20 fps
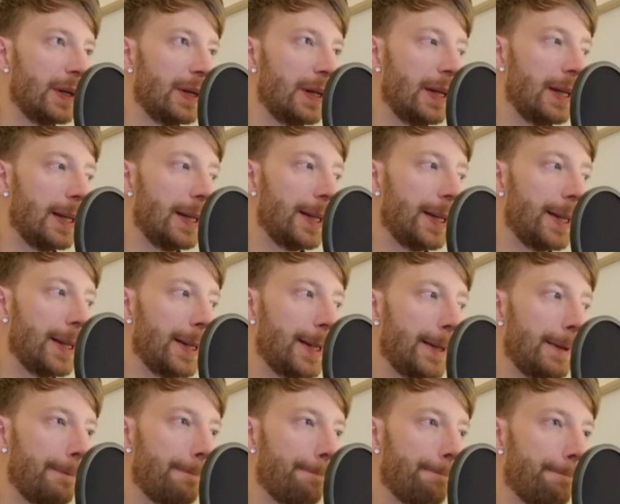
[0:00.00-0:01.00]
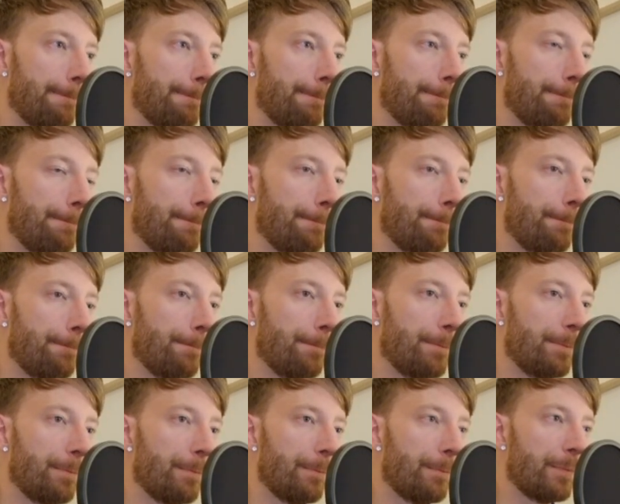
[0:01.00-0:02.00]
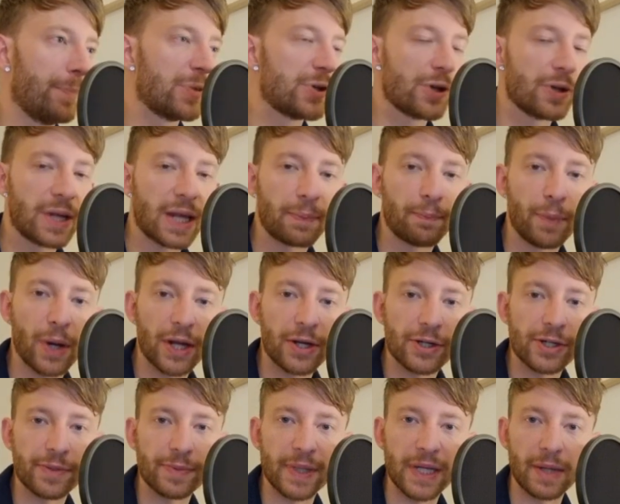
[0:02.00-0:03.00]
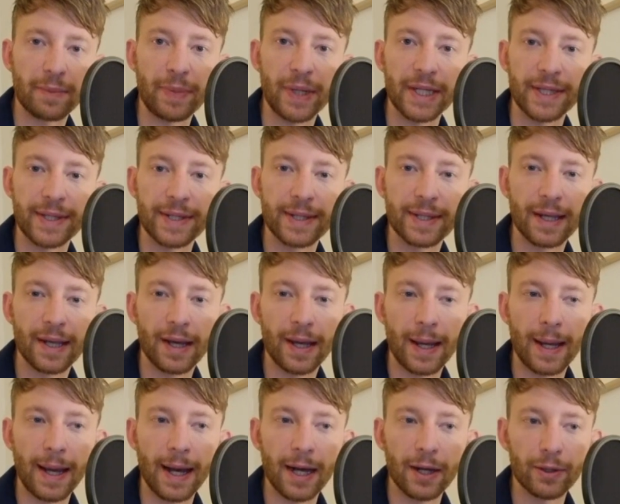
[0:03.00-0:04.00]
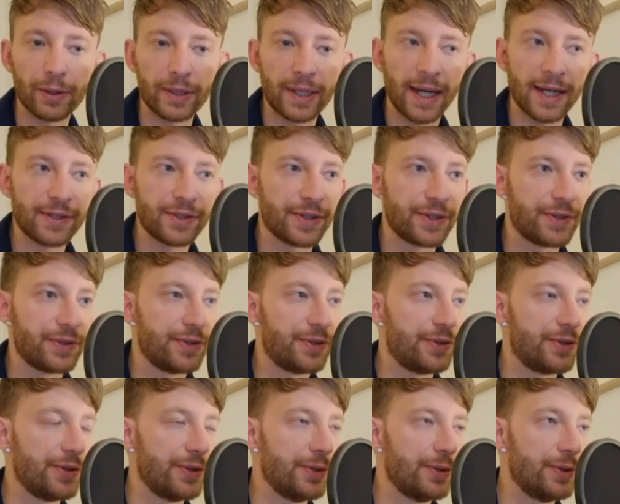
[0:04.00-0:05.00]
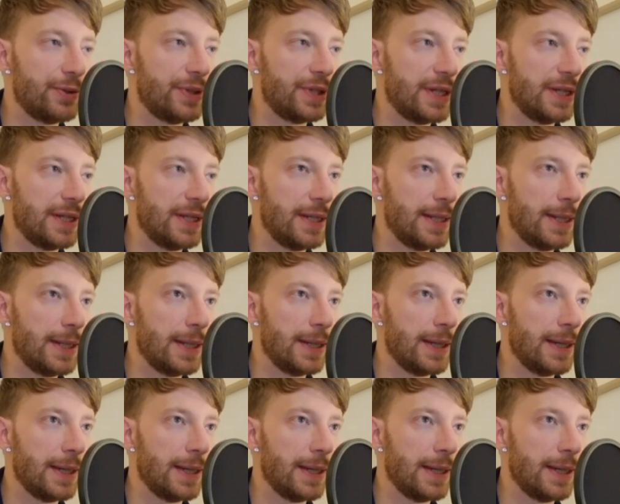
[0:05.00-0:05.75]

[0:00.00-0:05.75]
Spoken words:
So that bothers me a bit. I'll get to the